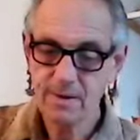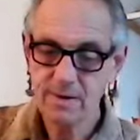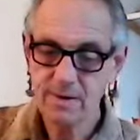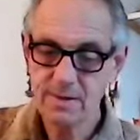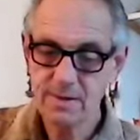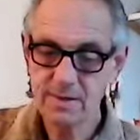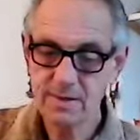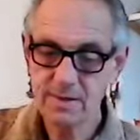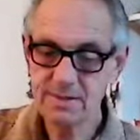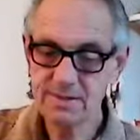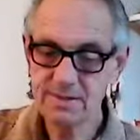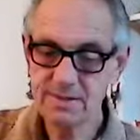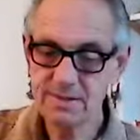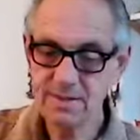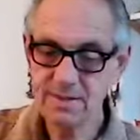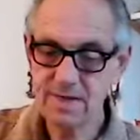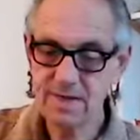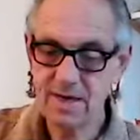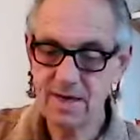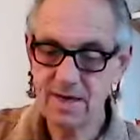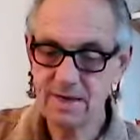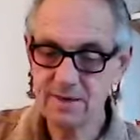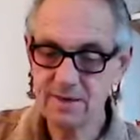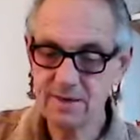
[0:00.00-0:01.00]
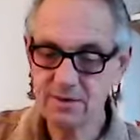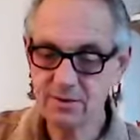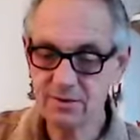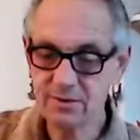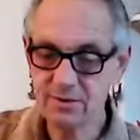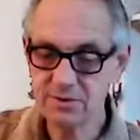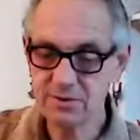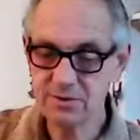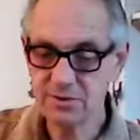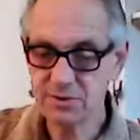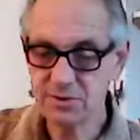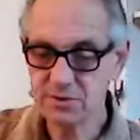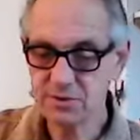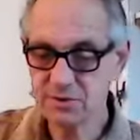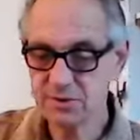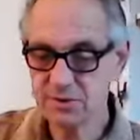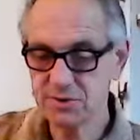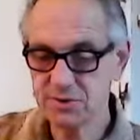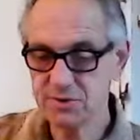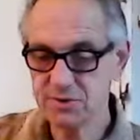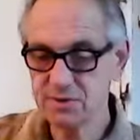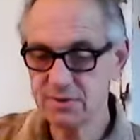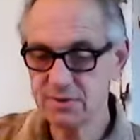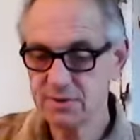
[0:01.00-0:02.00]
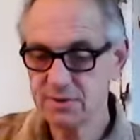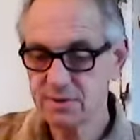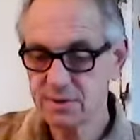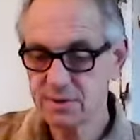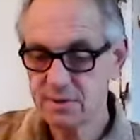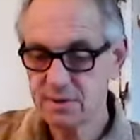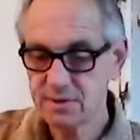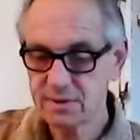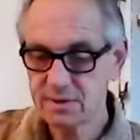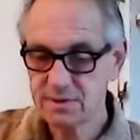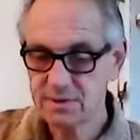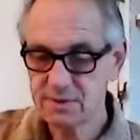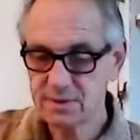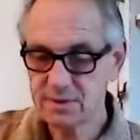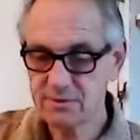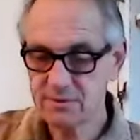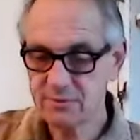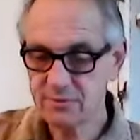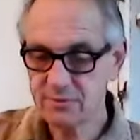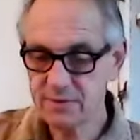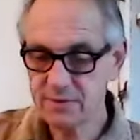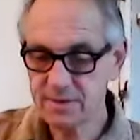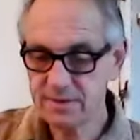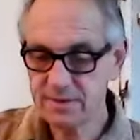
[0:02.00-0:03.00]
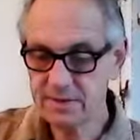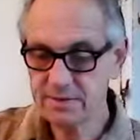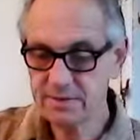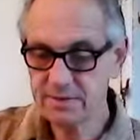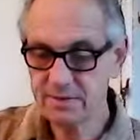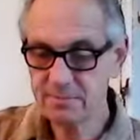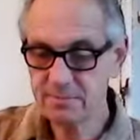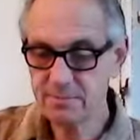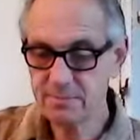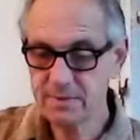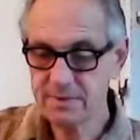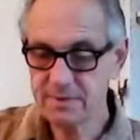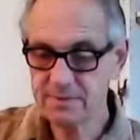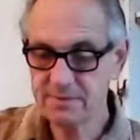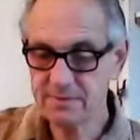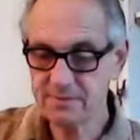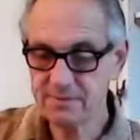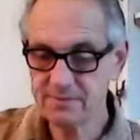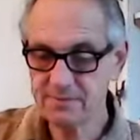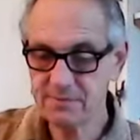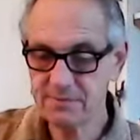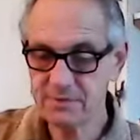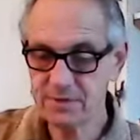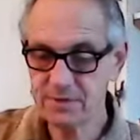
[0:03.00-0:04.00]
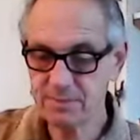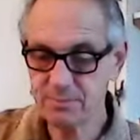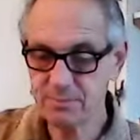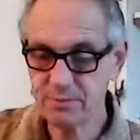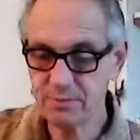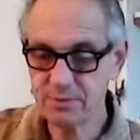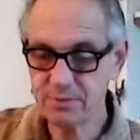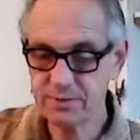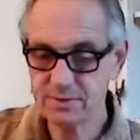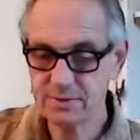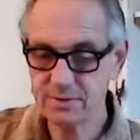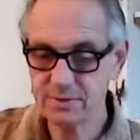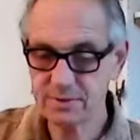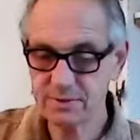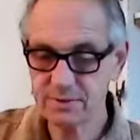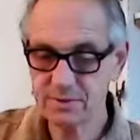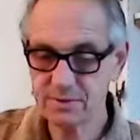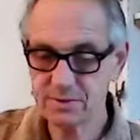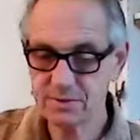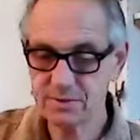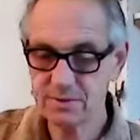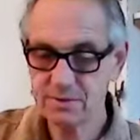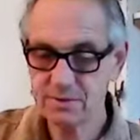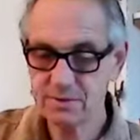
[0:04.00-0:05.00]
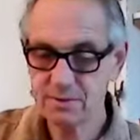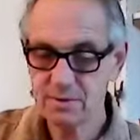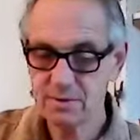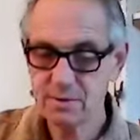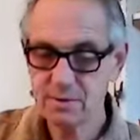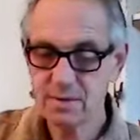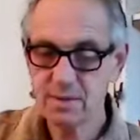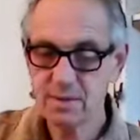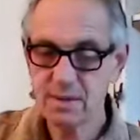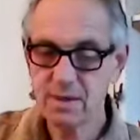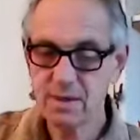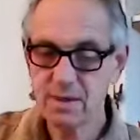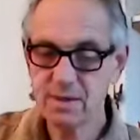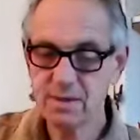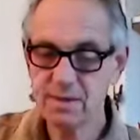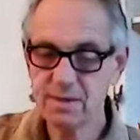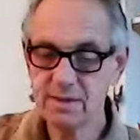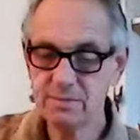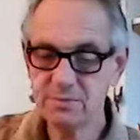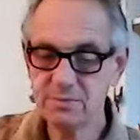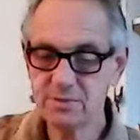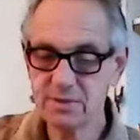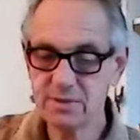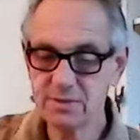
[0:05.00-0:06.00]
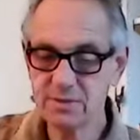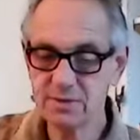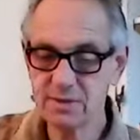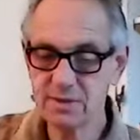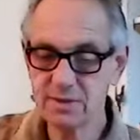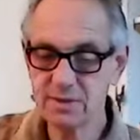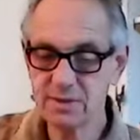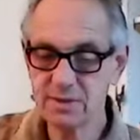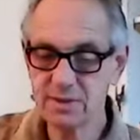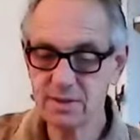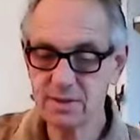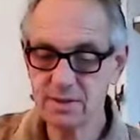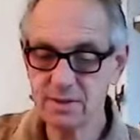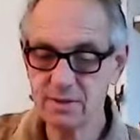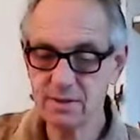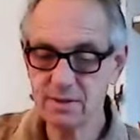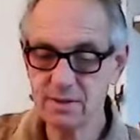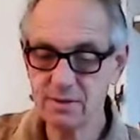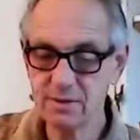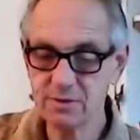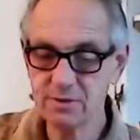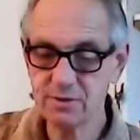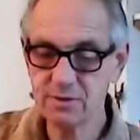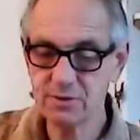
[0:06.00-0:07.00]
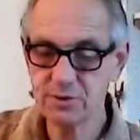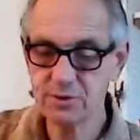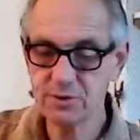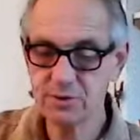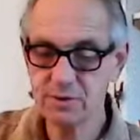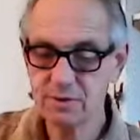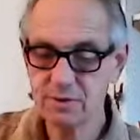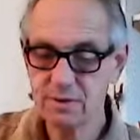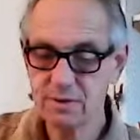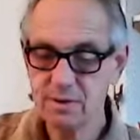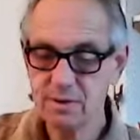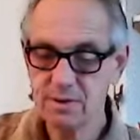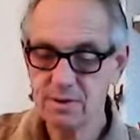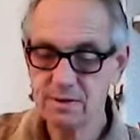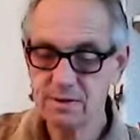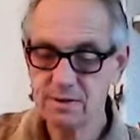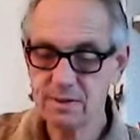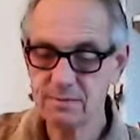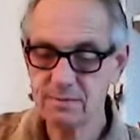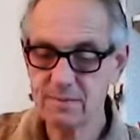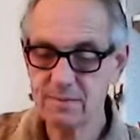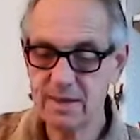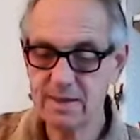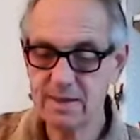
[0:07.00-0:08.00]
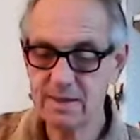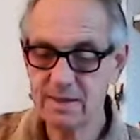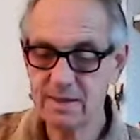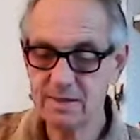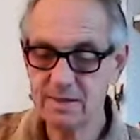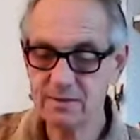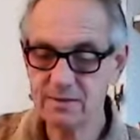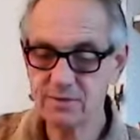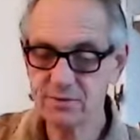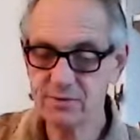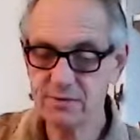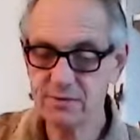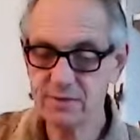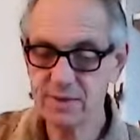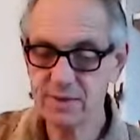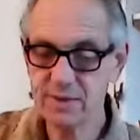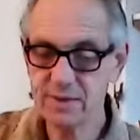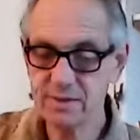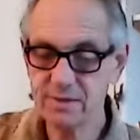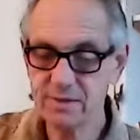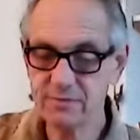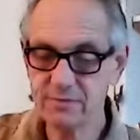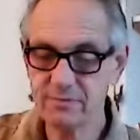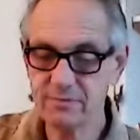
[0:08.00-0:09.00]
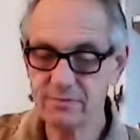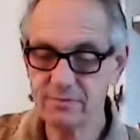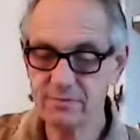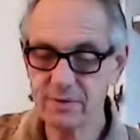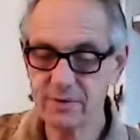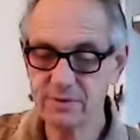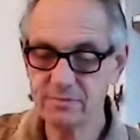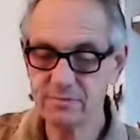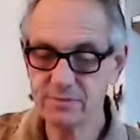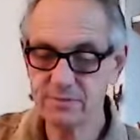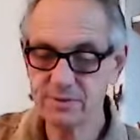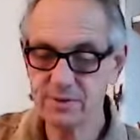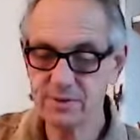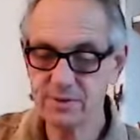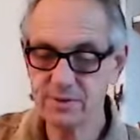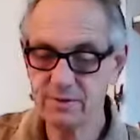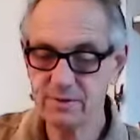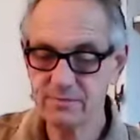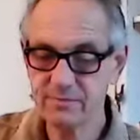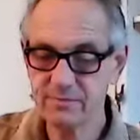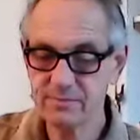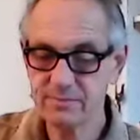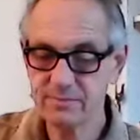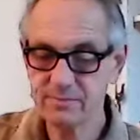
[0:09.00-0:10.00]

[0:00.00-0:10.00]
It is the I consciousness that creates a myth of separateness and keeps us in the enclosure that man has created for himself.